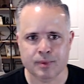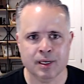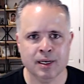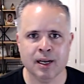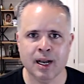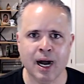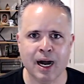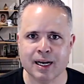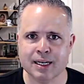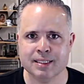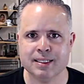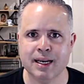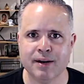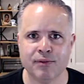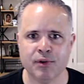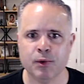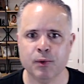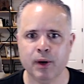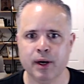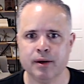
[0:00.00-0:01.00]
God is
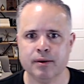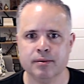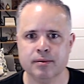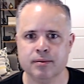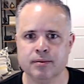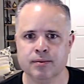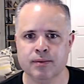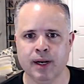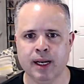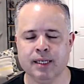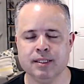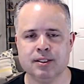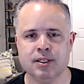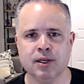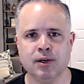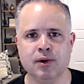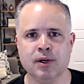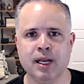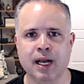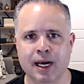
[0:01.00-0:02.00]
everywhere. Right?
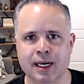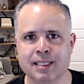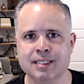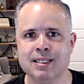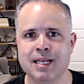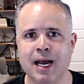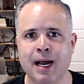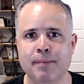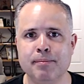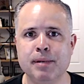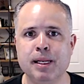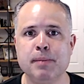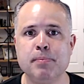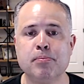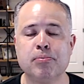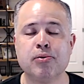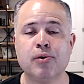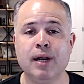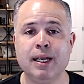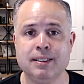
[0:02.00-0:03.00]
So God is
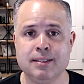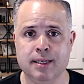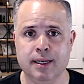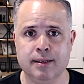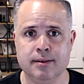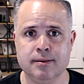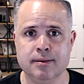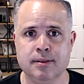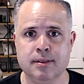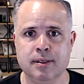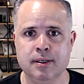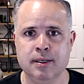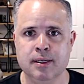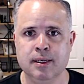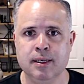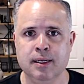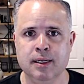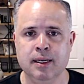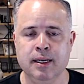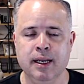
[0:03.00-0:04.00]
omnipresent.
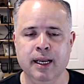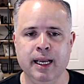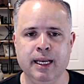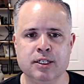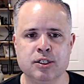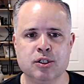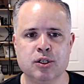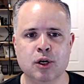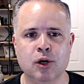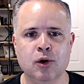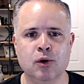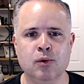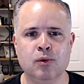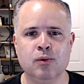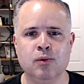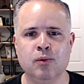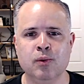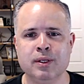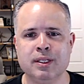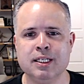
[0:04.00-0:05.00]
And so
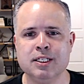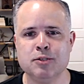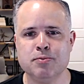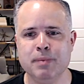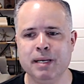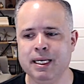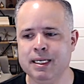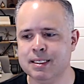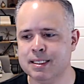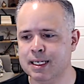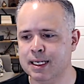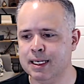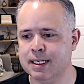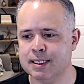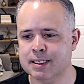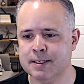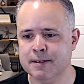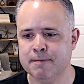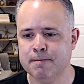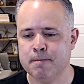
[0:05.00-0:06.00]
what this means
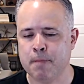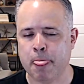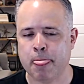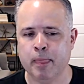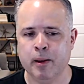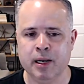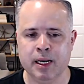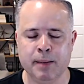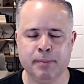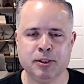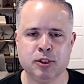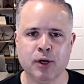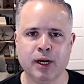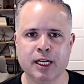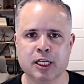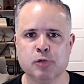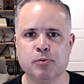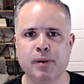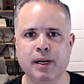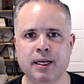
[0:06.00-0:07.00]
is, let me try to
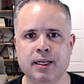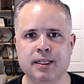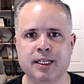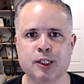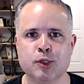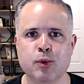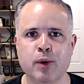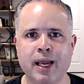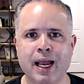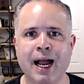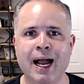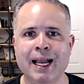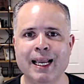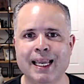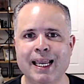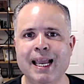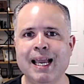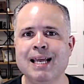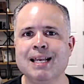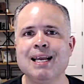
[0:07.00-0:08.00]
explain it this way. I
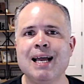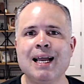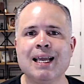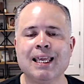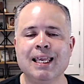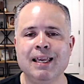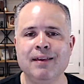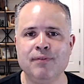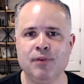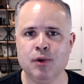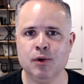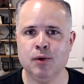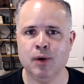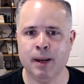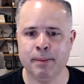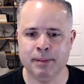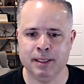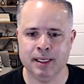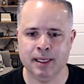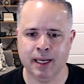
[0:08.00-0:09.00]
cannot give you,
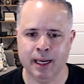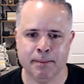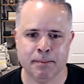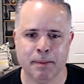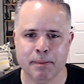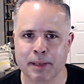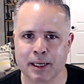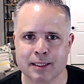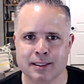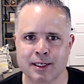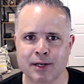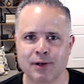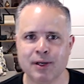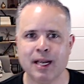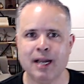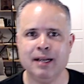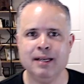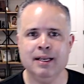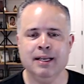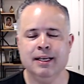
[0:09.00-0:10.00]
I'm a military
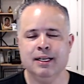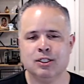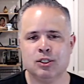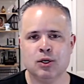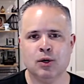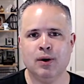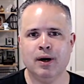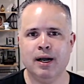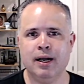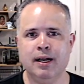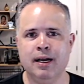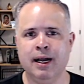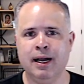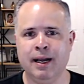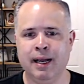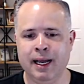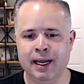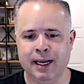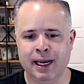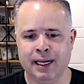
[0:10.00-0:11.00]
guy, so
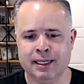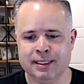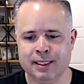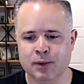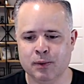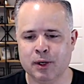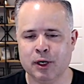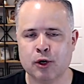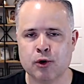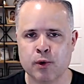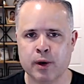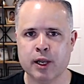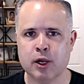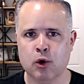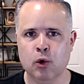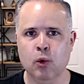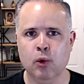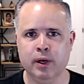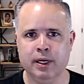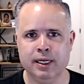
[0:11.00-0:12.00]
I deal with grid
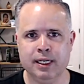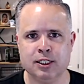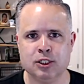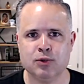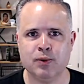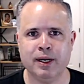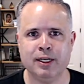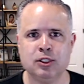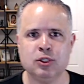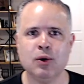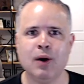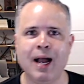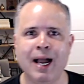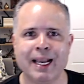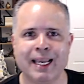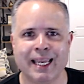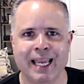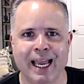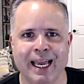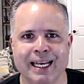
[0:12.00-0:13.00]
coordinates, right? So I
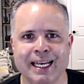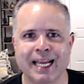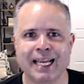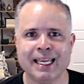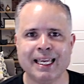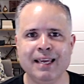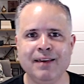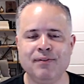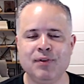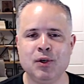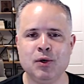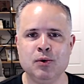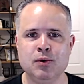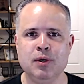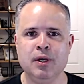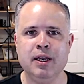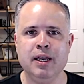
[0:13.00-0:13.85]
cannot give you